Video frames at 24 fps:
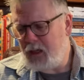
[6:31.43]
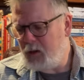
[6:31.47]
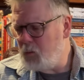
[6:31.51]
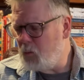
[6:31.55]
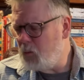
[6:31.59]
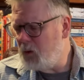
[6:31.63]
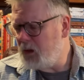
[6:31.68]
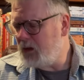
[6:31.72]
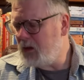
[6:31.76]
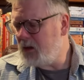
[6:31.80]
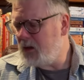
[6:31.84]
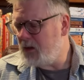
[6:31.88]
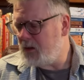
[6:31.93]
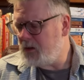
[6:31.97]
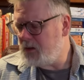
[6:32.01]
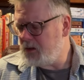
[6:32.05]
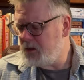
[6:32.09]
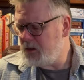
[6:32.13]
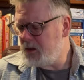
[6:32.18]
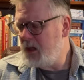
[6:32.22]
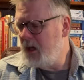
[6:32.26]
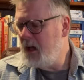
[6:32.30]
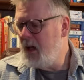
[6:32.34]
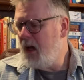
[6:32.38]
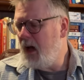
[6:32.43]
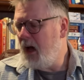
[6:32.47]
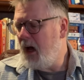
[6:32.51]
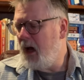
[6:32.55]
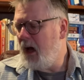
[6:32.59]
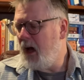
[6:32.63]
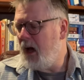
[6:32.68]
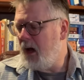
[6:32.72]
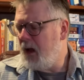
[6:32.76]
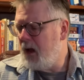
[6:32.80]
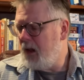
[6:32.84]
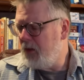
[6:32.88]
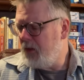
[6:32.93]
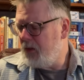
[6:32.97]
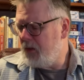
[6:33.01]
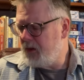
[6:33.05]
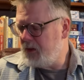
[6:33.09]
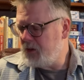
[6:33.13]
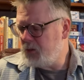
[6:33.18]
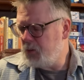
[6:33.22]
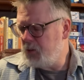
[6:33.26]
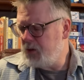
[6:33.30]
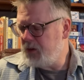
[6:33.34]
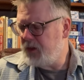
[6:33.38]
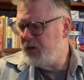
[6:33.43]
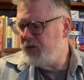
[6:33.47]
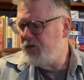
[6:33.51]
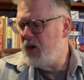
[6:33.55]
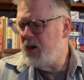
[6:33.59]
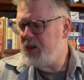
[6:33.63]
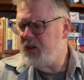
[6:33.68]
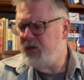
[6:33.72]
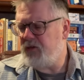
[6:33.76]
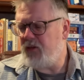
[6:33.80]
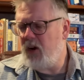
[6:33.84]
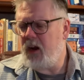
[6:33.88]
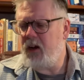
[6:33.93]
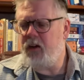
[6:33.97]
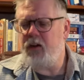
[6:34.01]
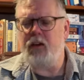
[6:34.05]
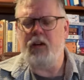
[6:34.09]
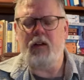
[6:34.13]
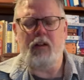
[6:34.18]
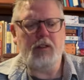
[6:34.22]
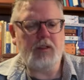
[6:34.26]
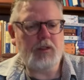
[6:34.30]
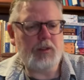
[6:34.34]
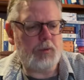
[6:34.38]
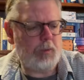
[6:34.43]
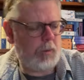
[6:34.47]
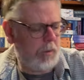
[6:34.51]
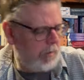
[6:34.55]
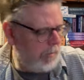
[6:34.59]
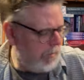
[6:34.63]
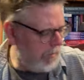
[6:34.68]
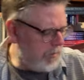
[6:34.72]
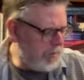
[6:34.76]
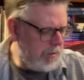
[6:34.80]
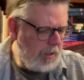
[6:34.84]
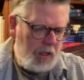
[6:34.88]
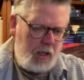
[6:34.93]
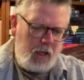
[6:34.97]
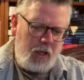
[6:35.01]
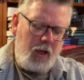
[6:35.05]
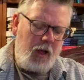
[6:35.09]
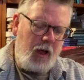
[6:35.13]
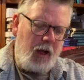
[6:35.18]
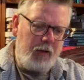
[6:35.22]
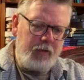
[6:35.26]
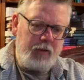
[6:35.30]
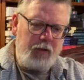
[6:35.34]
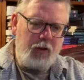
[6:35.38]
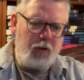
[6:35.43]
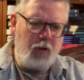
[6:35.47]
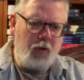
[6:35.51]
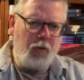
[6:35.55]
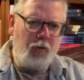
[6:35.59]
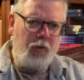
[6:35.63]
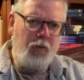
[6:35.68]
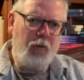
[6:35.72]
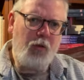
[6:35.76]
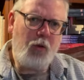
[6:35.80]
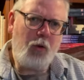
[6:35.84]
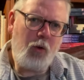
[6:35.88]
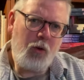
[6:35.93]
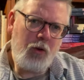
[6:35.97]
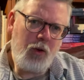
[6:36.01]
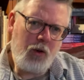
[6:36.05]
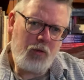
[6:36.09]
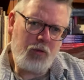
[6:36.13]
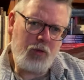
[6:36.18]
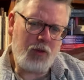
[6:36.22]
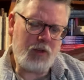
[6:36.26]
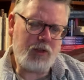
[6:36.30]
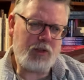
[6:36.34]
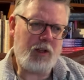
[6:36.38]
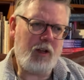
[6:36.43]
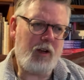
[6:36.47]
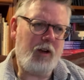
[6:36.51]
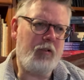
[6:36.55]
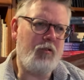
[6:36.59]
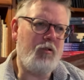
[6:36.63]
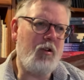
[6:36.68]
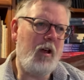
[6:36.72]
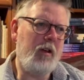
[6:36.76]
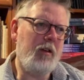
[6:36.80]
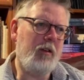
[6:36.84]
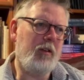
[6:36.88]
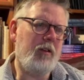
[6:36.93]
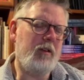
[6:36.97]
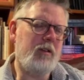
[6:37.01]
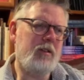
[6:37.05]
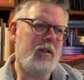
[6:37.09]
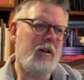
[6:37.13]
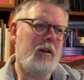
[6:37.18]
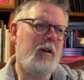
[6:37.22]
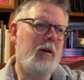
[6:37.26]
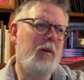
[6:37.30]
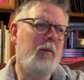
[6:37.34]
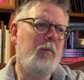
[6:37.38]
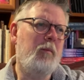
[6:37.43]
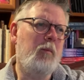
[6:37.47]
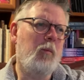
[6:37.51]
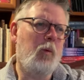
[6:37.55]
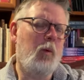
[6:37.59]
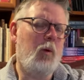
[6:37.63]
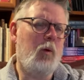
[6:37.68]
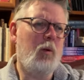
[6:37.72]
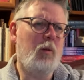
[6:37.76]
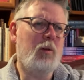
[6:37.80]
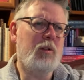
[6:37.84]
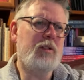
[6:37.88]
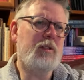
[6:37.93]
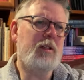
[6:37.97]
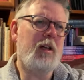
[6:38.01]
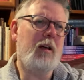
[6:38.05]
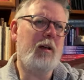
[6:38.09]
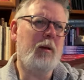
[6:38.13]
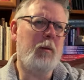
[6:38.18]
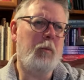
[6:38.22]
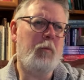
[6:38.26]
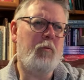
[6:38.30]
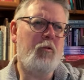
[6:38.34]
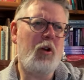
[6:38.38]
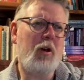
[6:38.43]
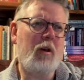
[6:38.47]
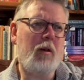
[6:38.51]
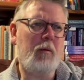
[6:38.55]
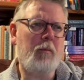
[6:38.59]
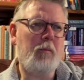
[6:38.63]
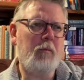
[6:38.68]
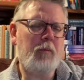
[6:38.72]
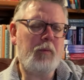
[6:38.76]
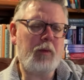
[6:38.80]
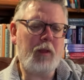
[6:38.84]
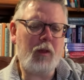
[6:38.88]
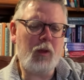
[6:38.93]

Kim Wilkins. And this was The Resurrectionists, which is, I think her four novels that I read at the time were all set in Britain.